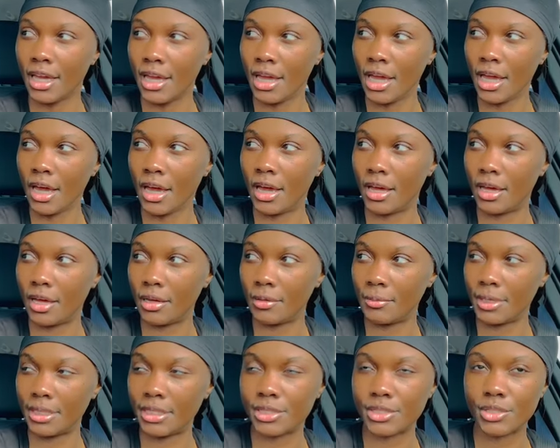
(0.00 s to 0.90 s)

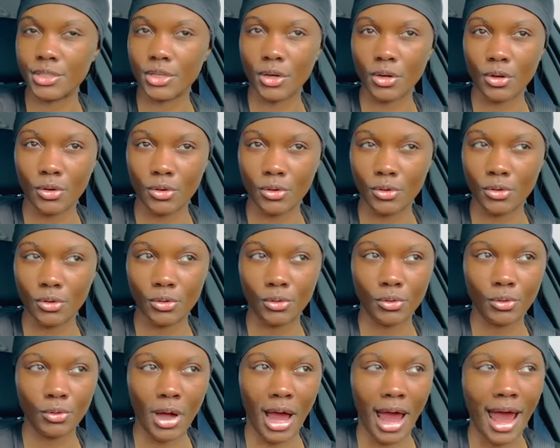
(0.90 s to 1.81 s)
and
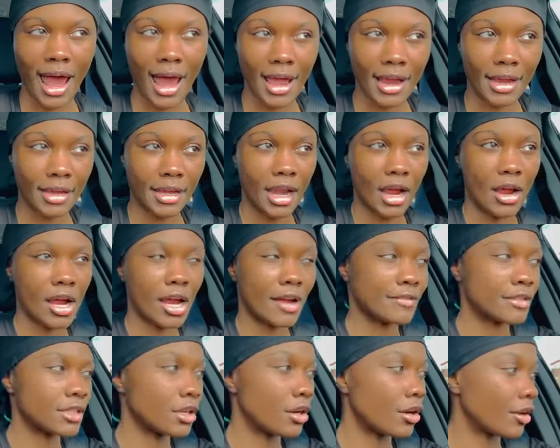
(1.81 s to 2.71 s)
so I now have
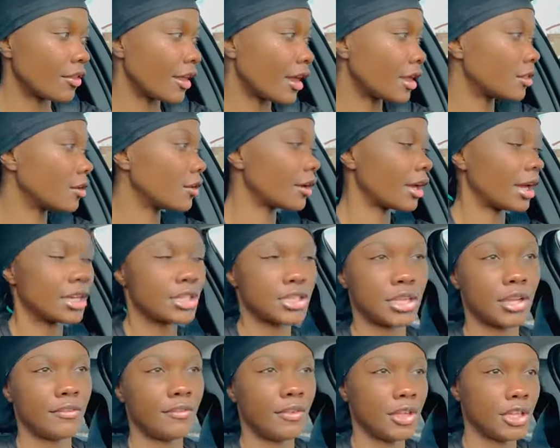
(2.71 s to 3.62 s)
to go to that location
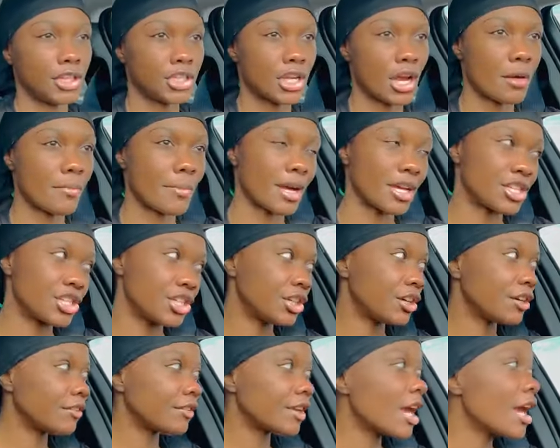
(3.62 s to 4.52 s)
and finish out my
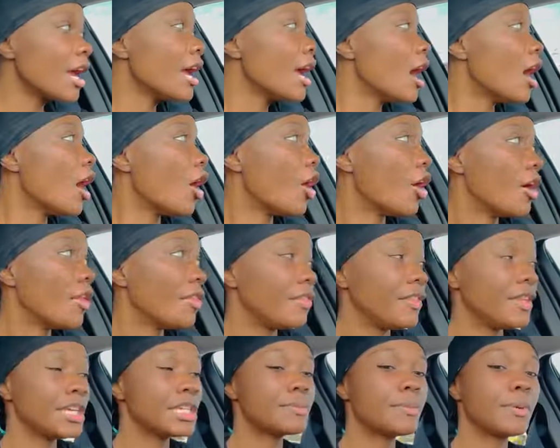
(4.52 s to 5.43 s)
shift. At
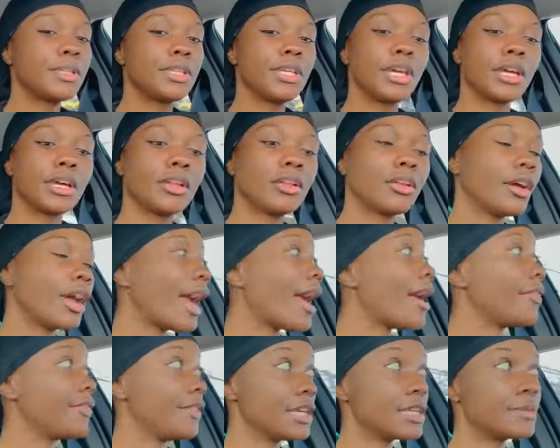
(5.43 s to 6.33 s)
this
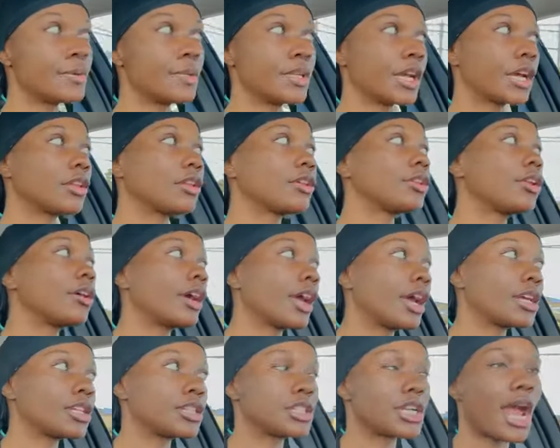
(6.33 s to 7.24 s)
particular
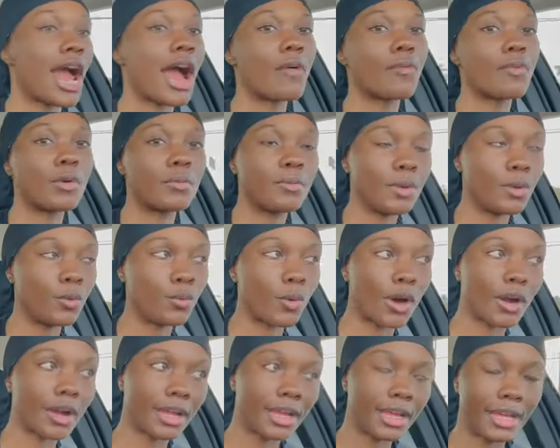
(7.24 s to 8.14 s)
location, I will be
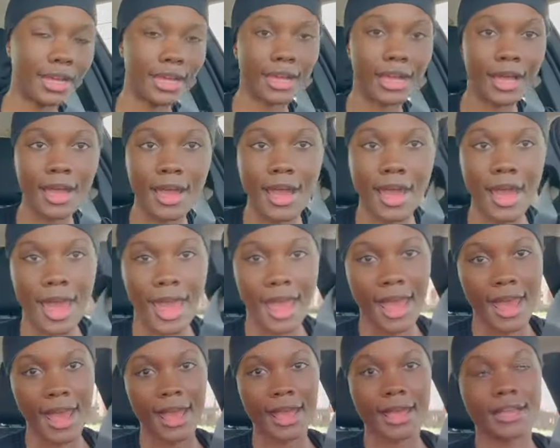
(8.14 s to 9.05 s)
working
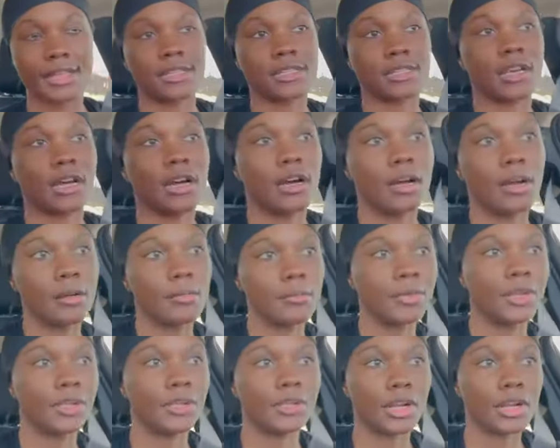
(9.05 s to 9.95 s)
as
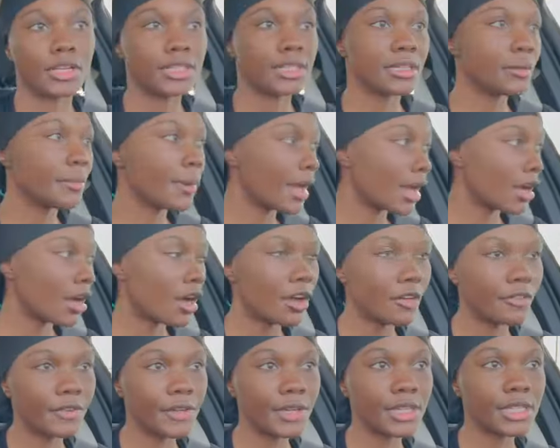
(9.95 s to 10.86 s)
the nurse in the back
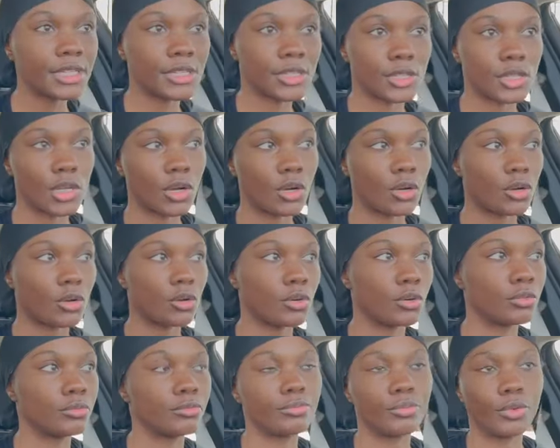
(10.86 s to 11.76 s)
office. So,
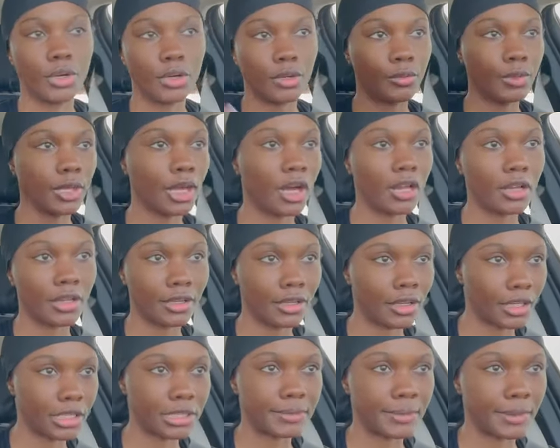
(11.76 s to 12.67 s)
well, we call it
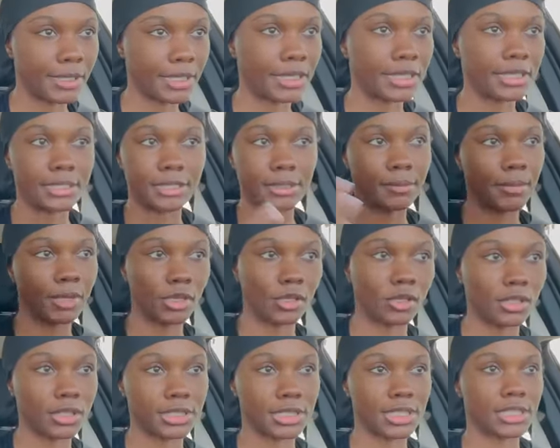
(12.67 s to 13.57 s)
nurse, but it's a medical
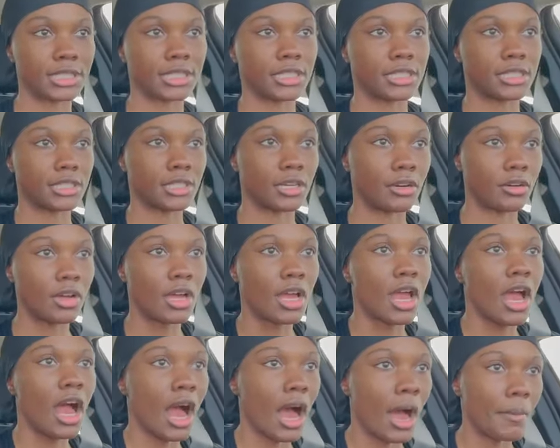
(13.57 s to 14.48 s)
assistant. So
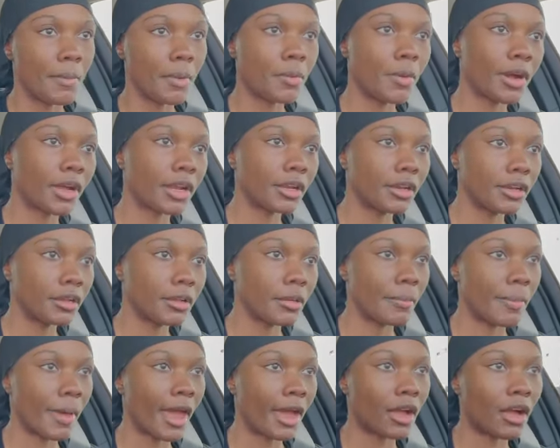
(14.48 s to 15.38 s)
I'll be working in the
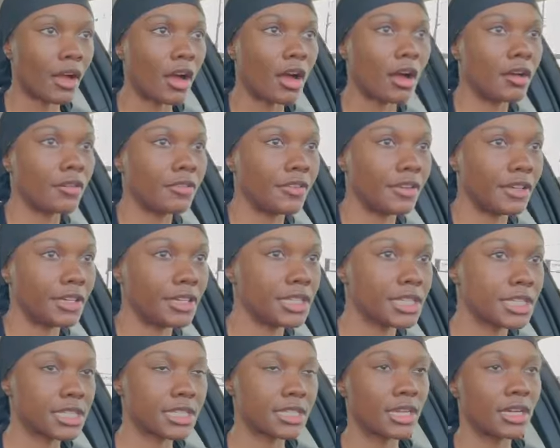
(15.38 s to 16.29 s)
back office,
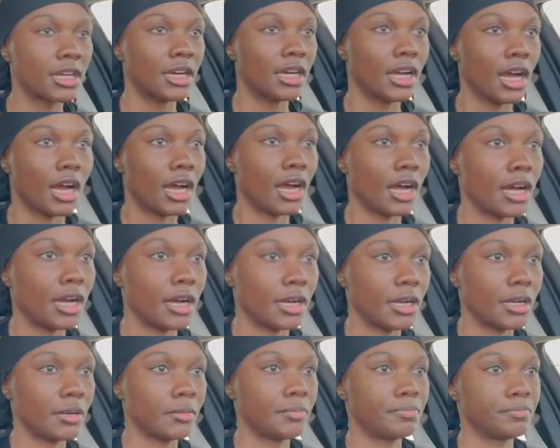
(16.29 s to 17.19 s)

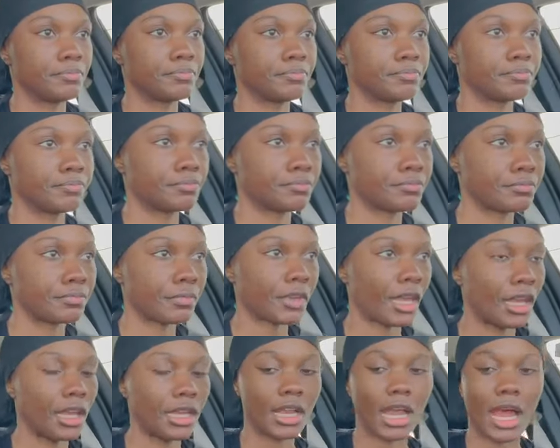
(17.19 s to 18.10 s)

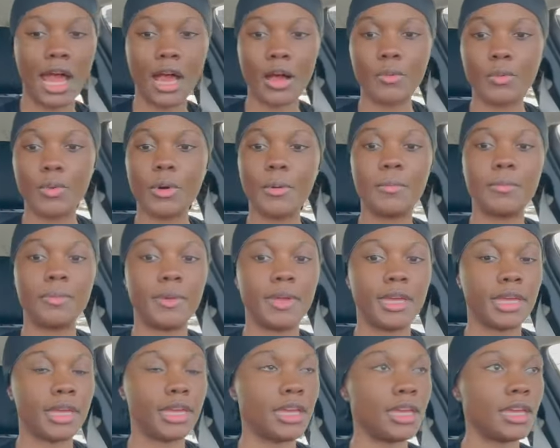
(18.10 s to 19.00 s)
and I will
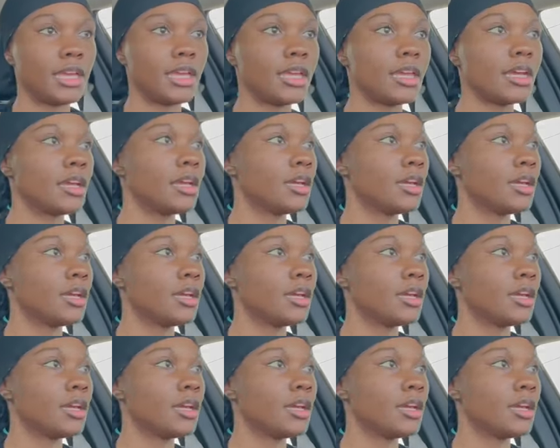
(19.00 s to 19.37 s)
be